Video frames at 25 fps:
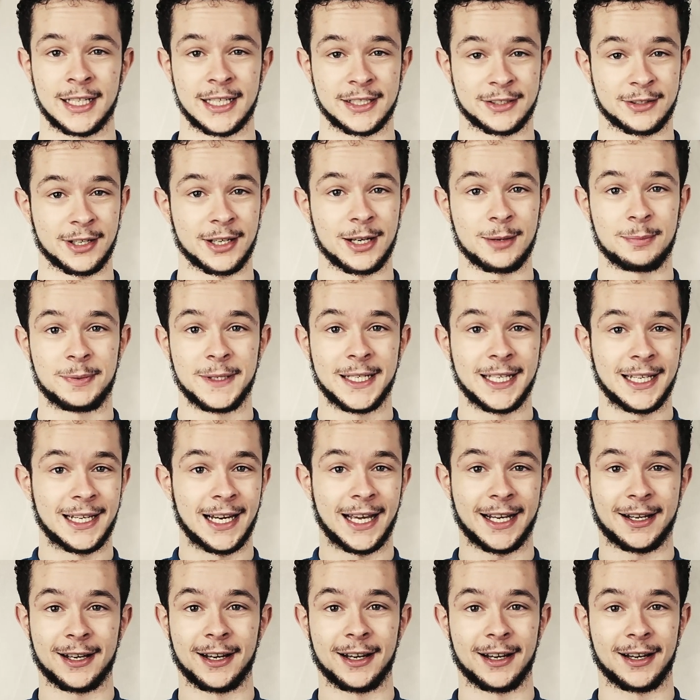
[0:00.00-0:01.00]
it's going to be
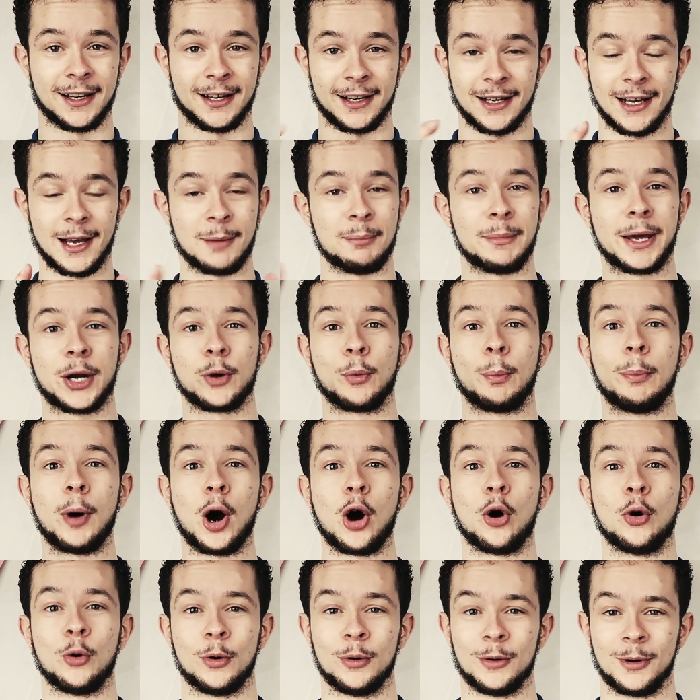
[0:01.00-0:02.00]
like a metal
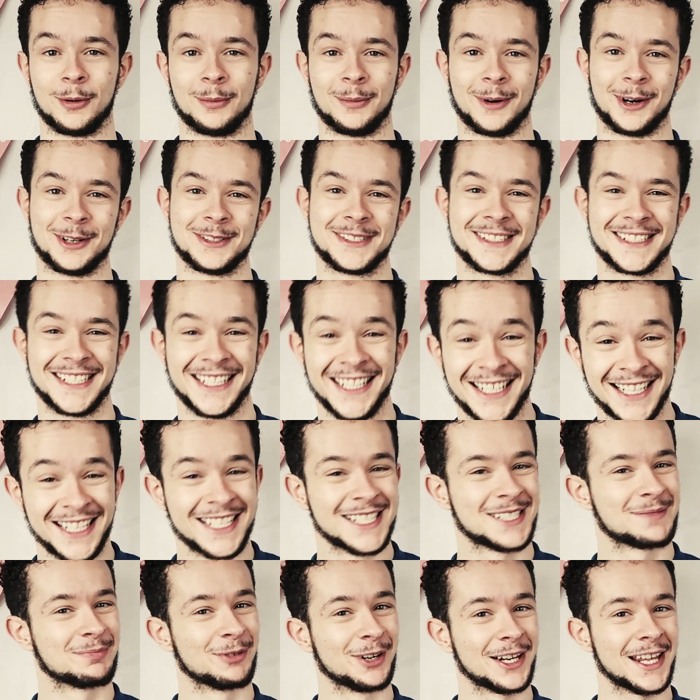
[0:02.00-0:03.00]
pole almost.
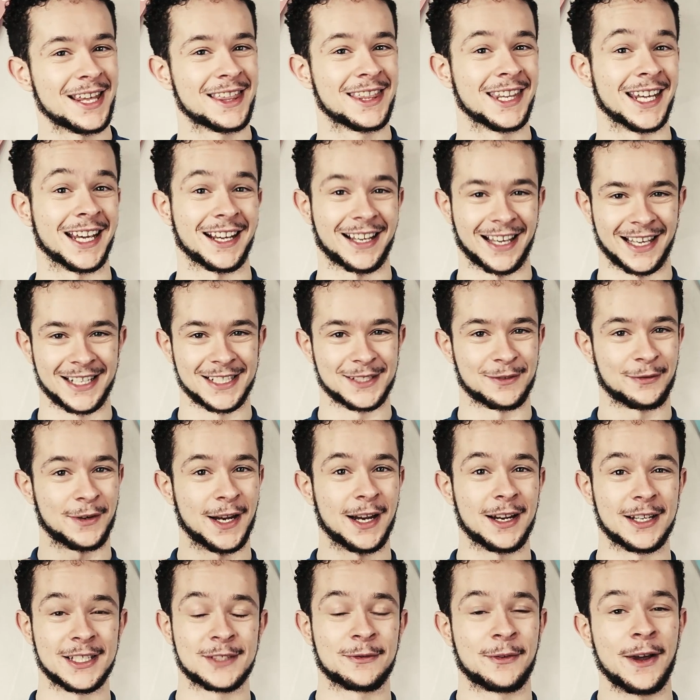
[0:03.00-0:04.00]
It's pretty thick, and
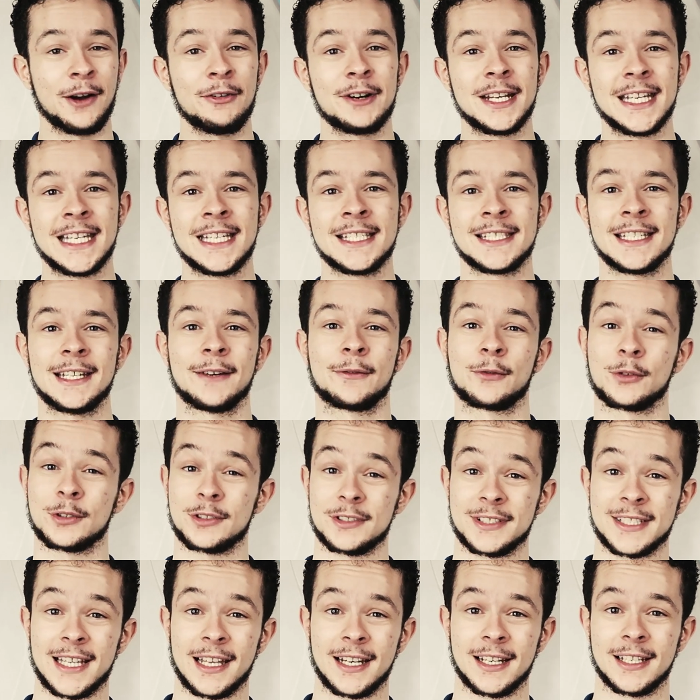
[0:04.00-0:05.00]
it's very easy if you're
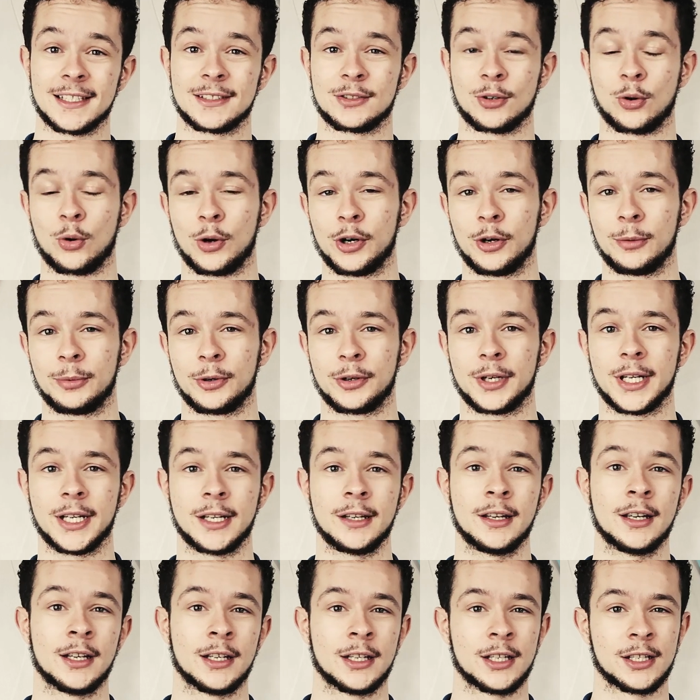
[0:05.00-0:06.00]
just getting into coil
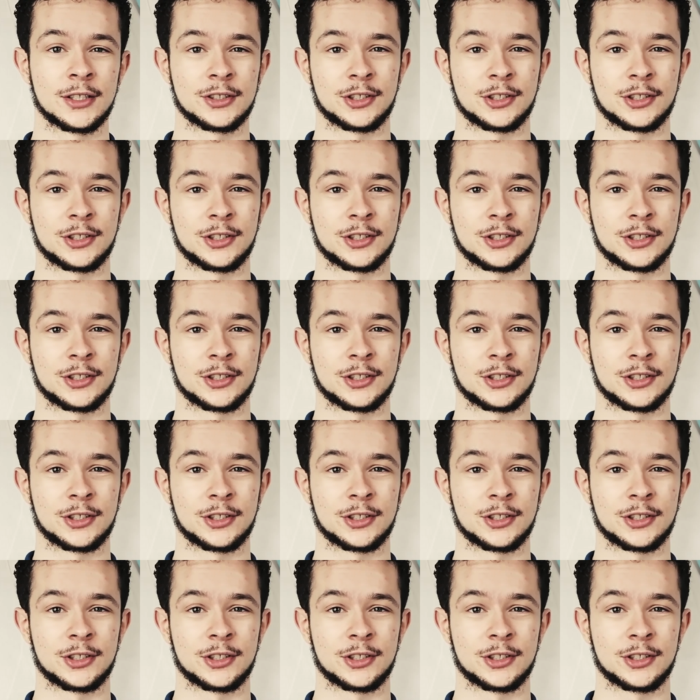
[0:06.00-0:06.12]
building.